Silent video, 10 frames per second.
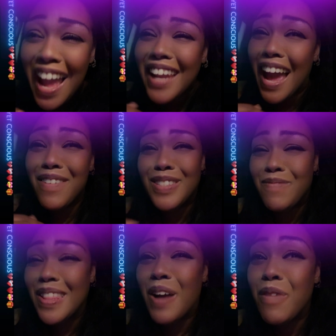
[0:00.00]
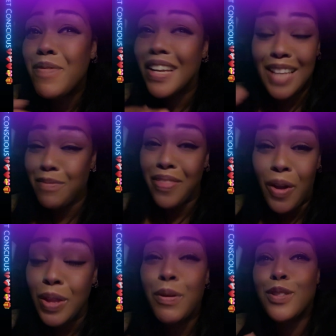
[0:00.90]
not even to be that woman, because I'm not the
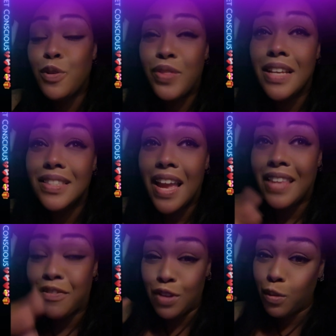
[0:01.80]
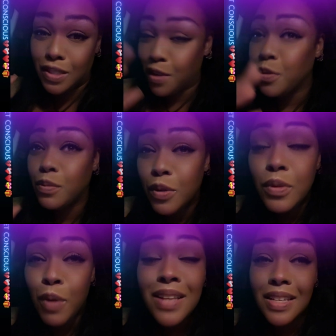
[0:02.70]
only person who thinks at that frequency, who
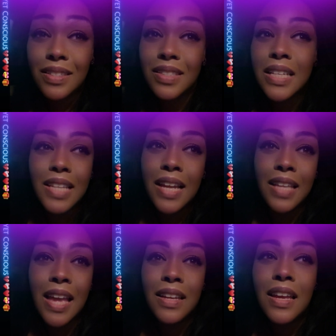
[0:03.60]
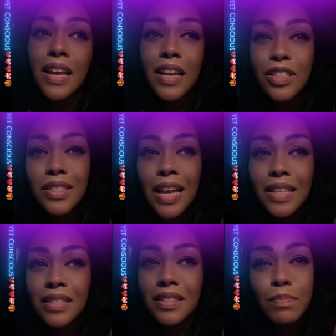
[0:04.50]
processes things like that. It's just like
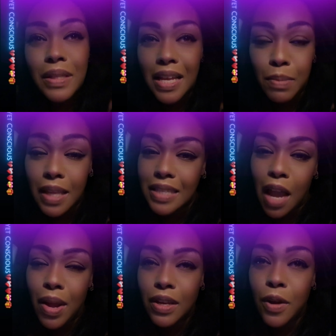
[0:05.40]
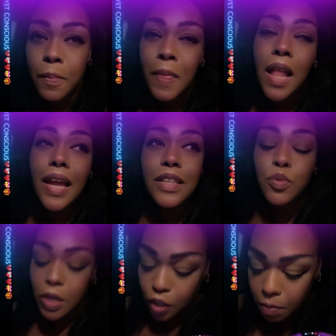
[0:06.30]
but that's how I know. Like this
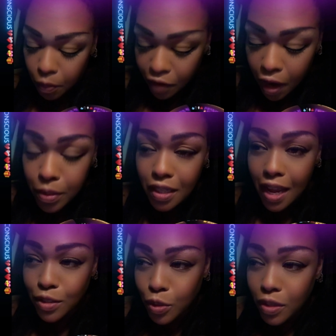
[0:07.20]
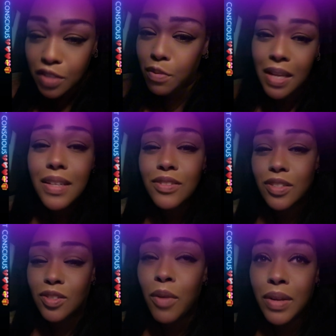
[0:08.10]
one gentleman, whenever I was in high school, because for me it didn't just
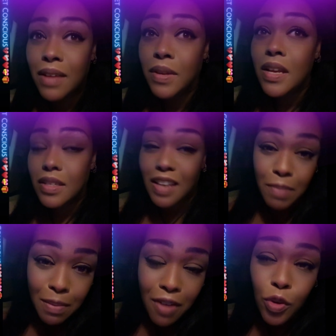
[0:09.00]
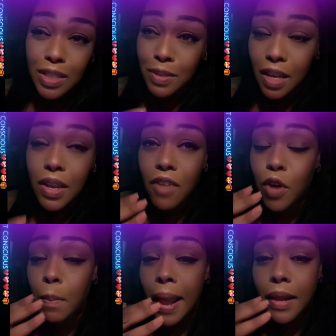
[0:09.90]
start since I've been in my 40s. I'm gonna tell you how
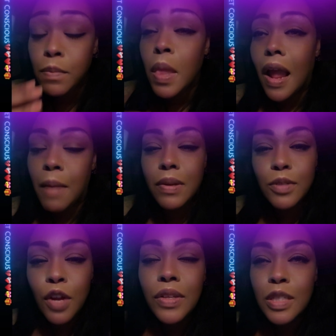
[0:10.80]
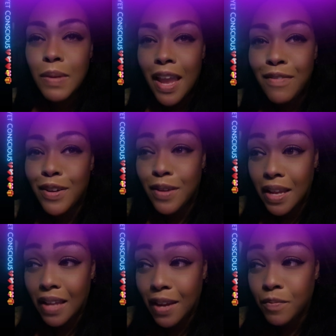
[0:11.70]
far back I've been observing this behavior,
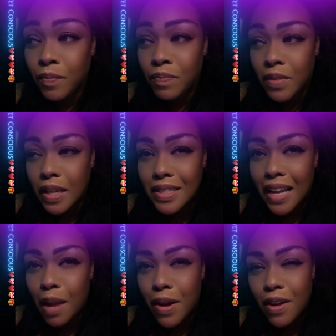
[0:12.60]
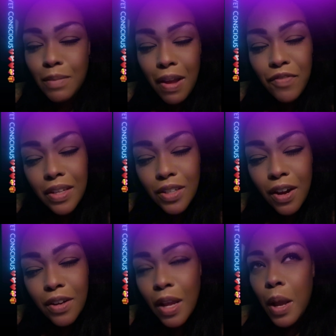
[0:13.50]
and like it's like I'm hurt and my feelings are
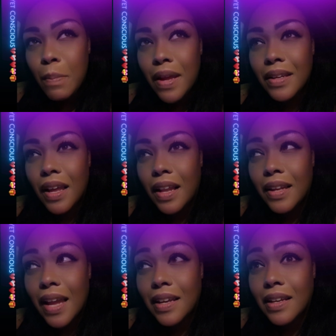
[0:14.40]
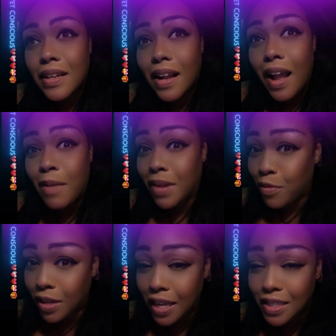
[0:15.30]
hurt, but like I'm not
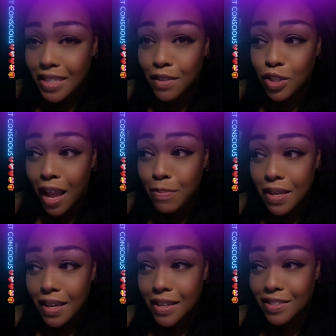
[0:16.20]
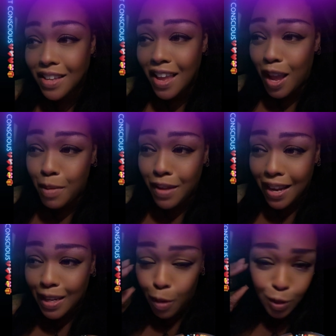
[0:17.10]
really in a state of shock because I'm
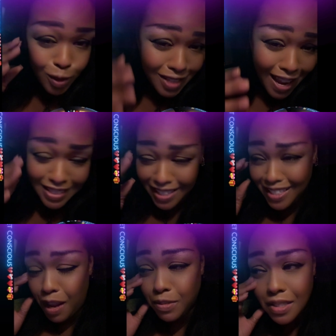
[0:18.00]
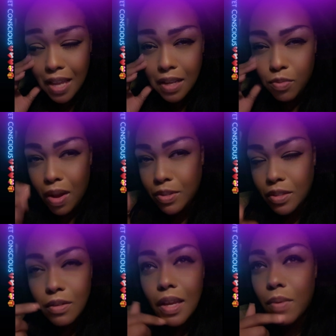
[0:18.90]
like an emotional scientist, and I'm just like, why would you
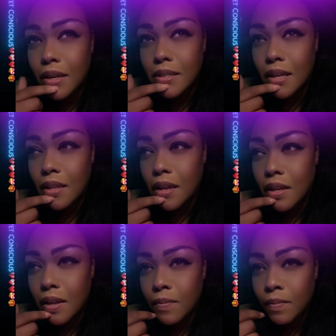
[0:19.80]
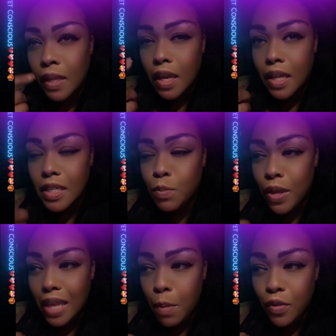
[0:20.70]
do that? Why did he say that? This boy
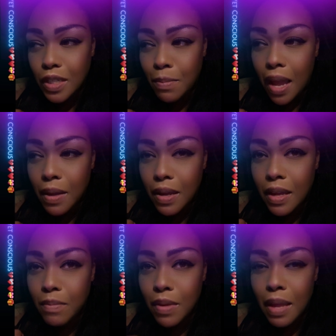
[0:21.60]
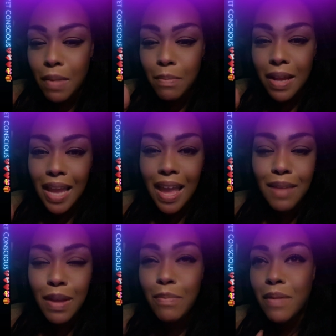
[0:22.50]
that came over to my and met my
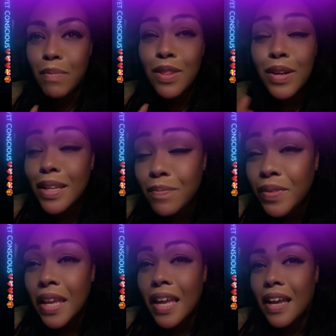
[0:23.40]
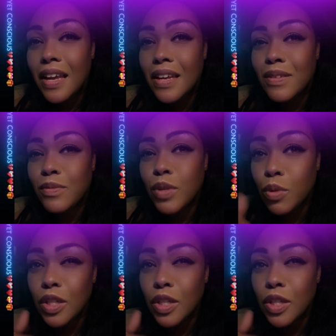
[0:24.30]
dad, met my mother and them, was really